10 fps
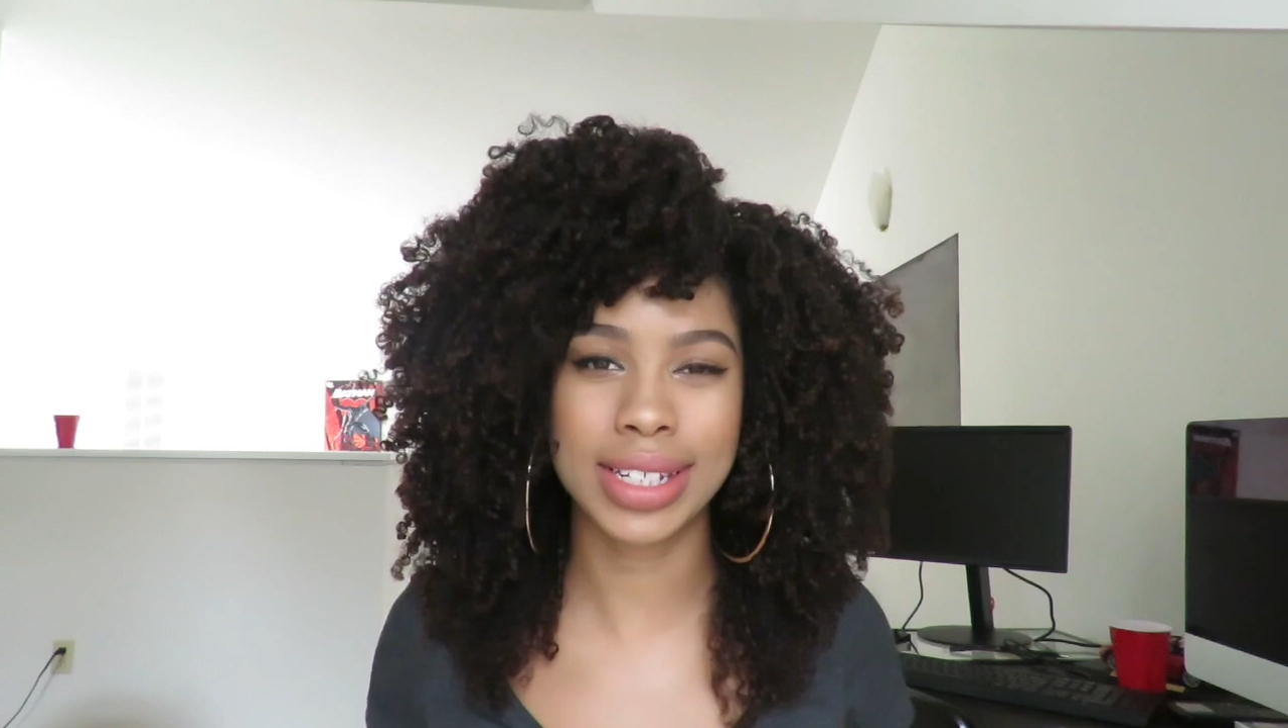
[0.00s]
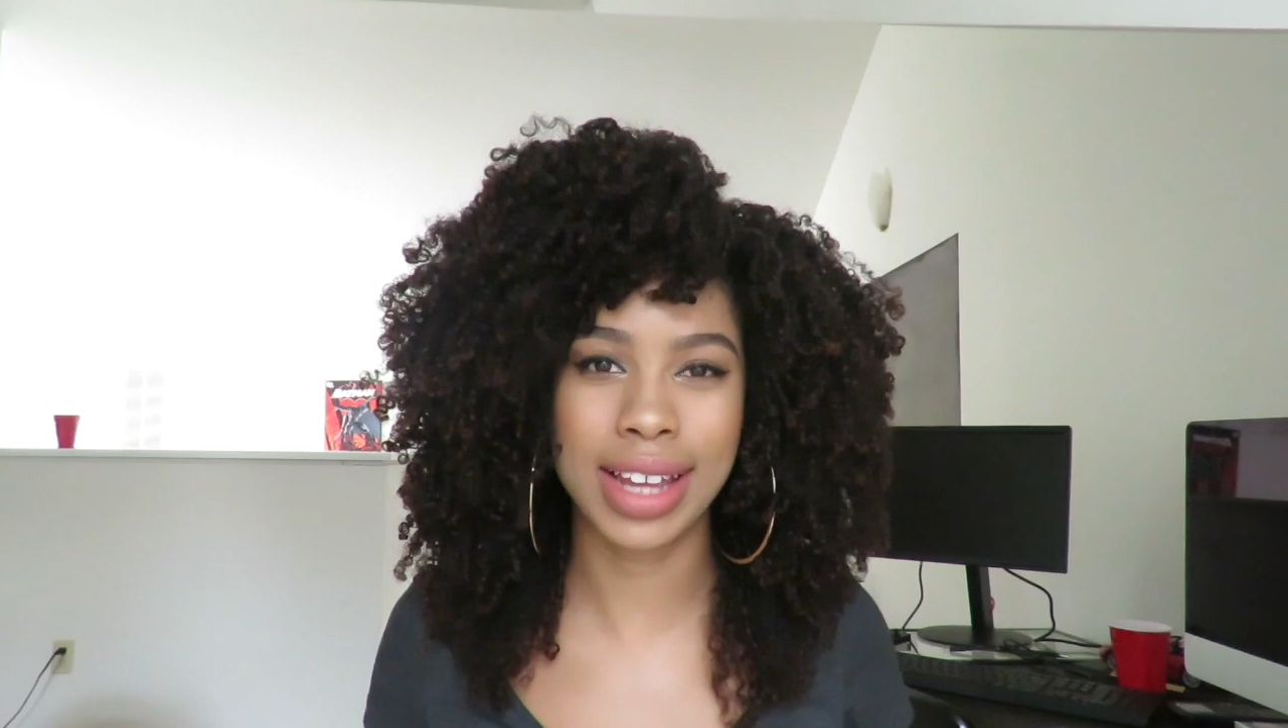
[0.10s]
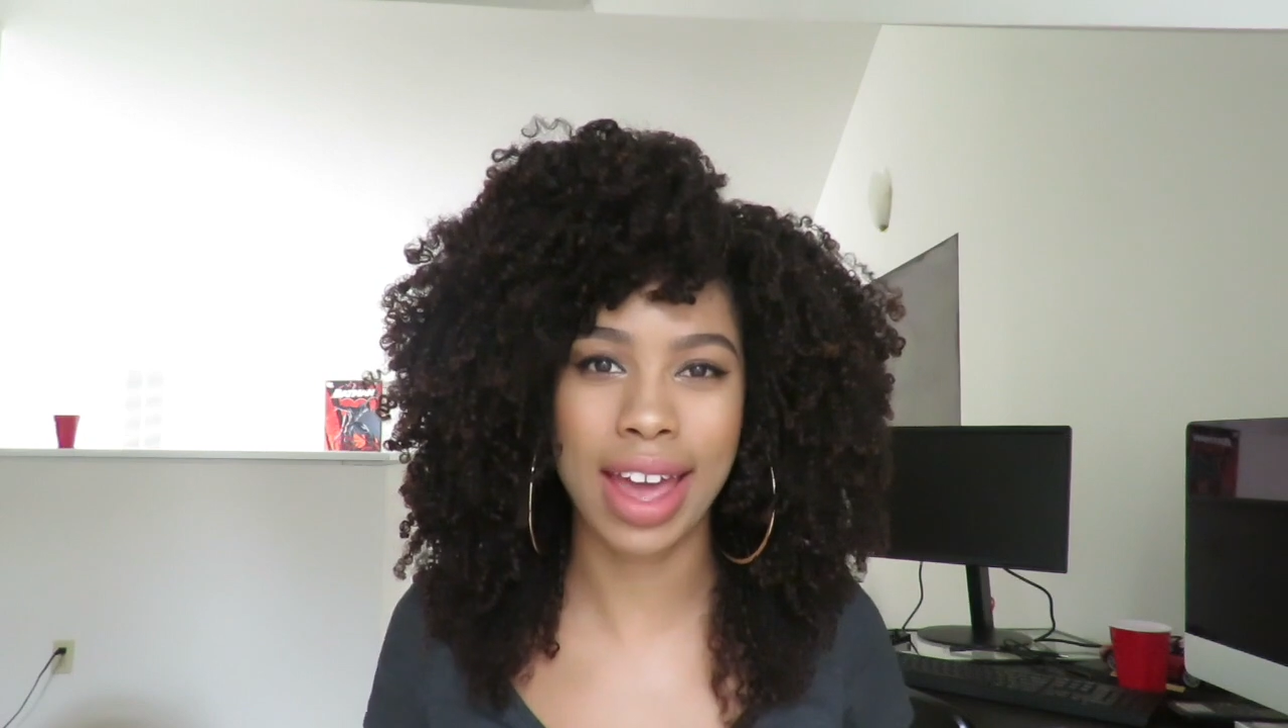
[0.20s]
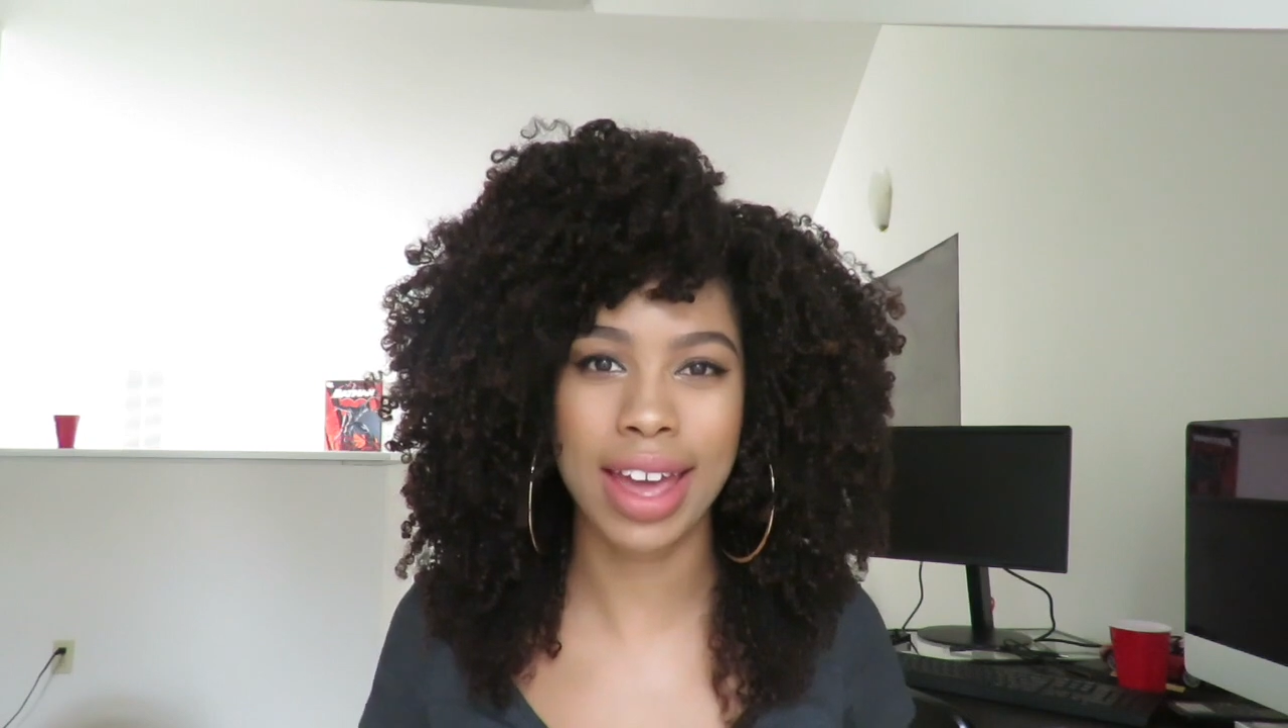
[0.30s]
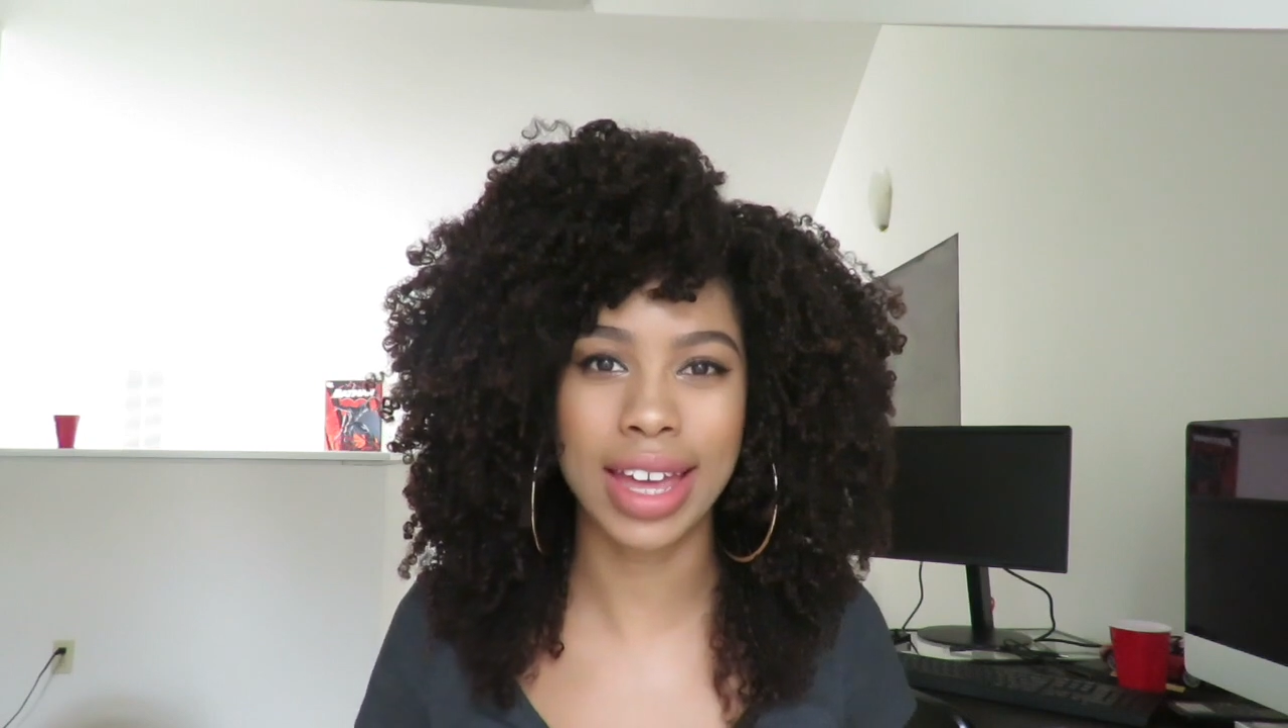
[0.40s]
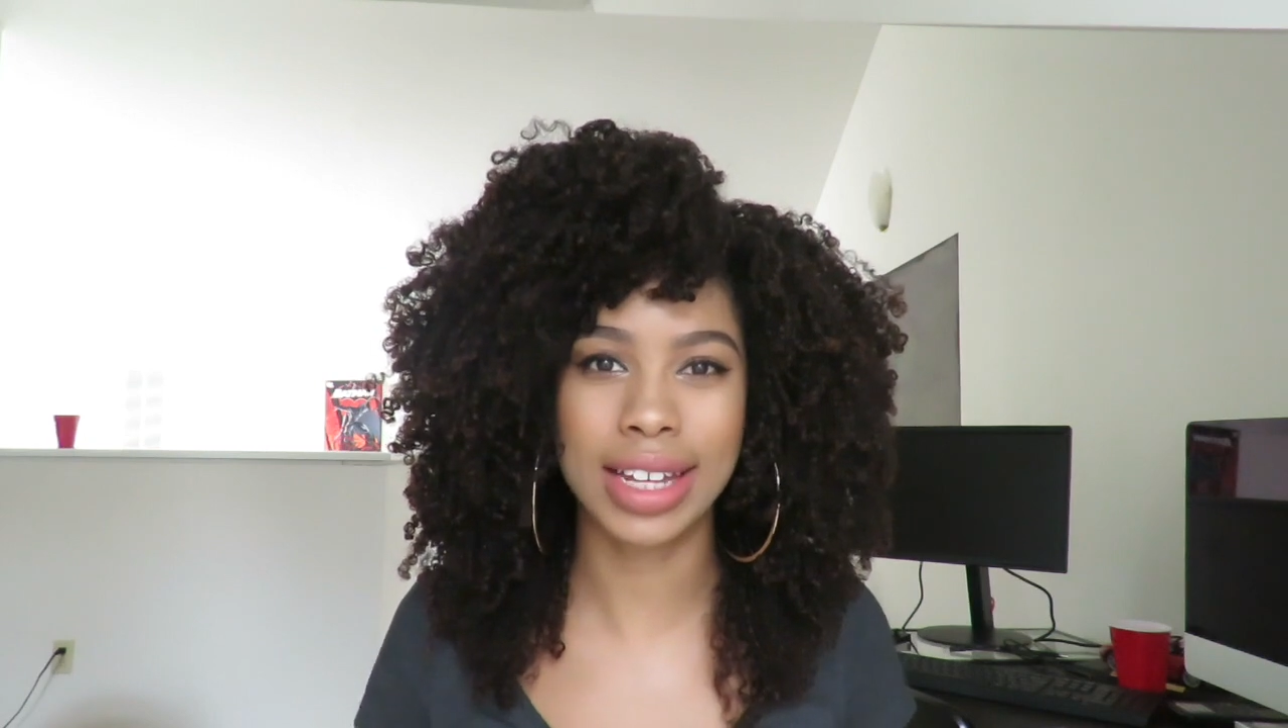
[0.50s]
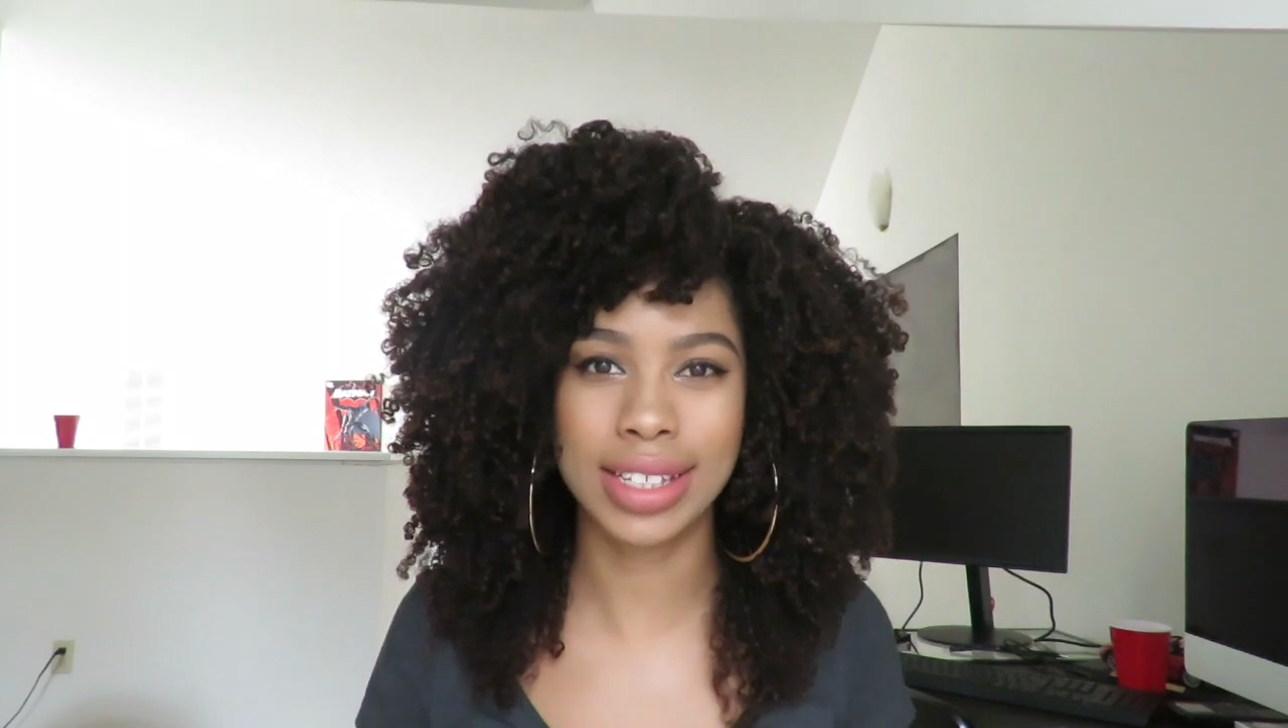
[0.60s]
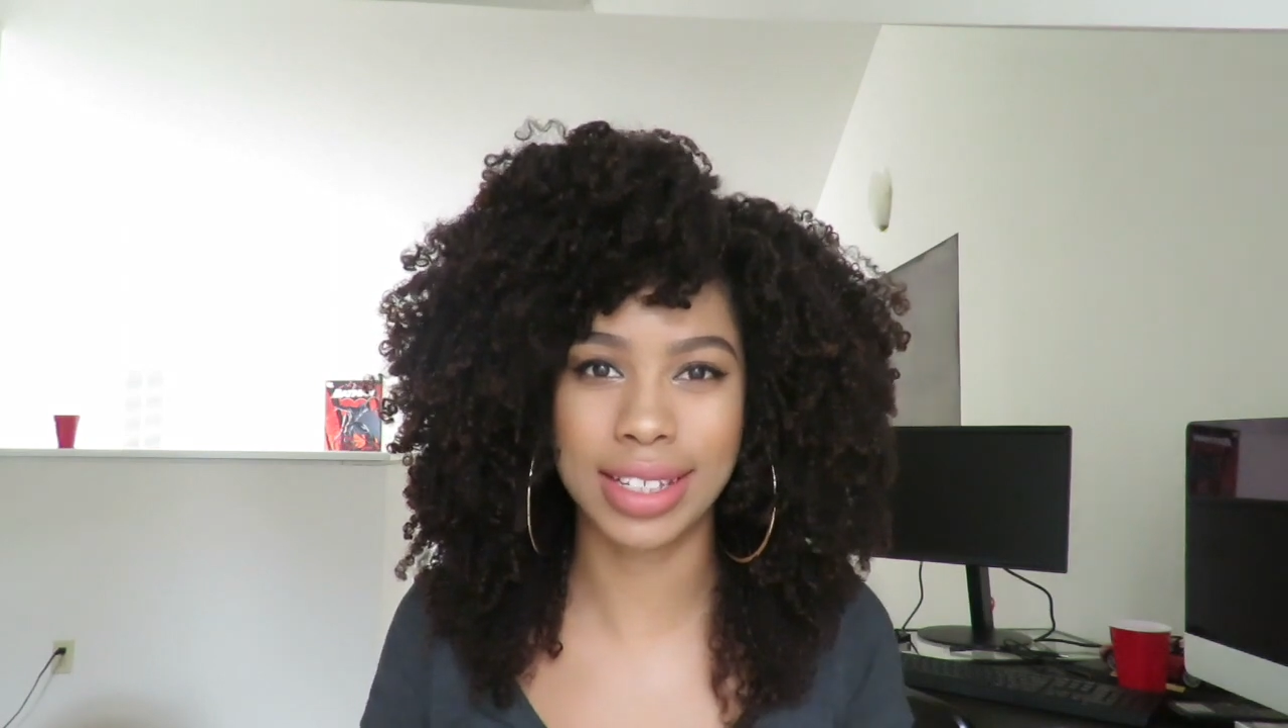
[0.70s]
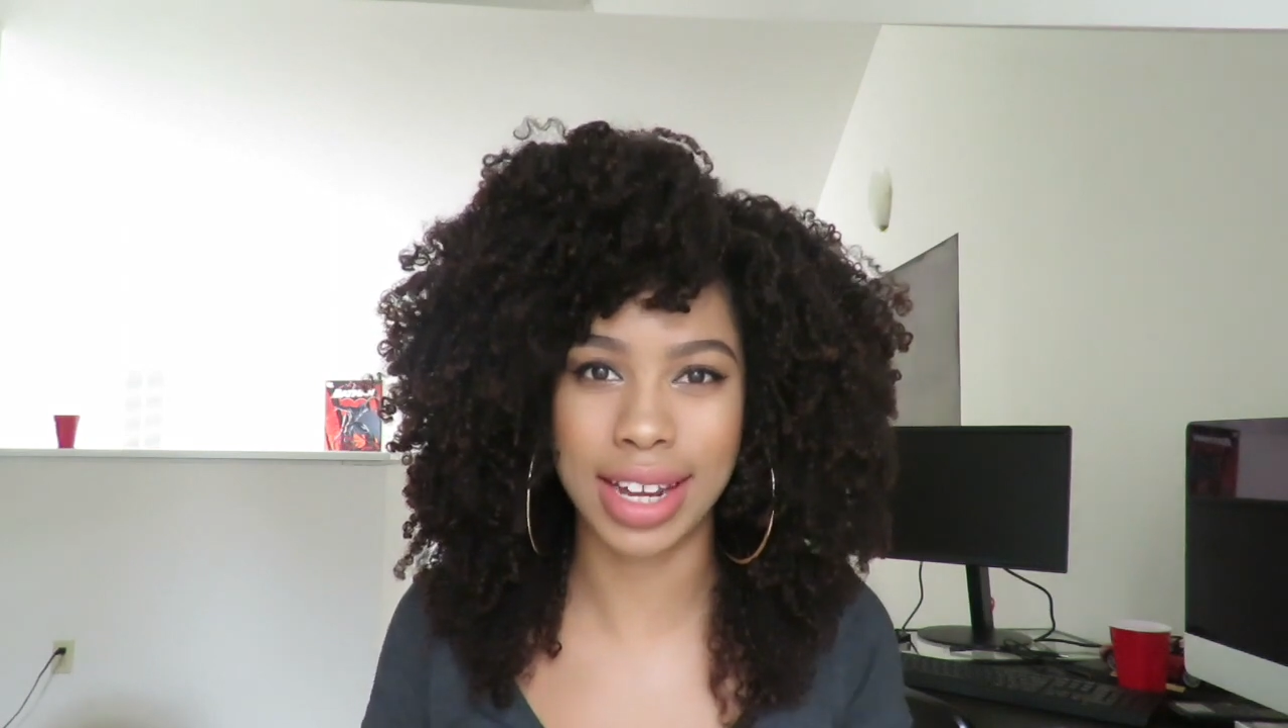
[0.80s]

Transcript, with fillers: Today is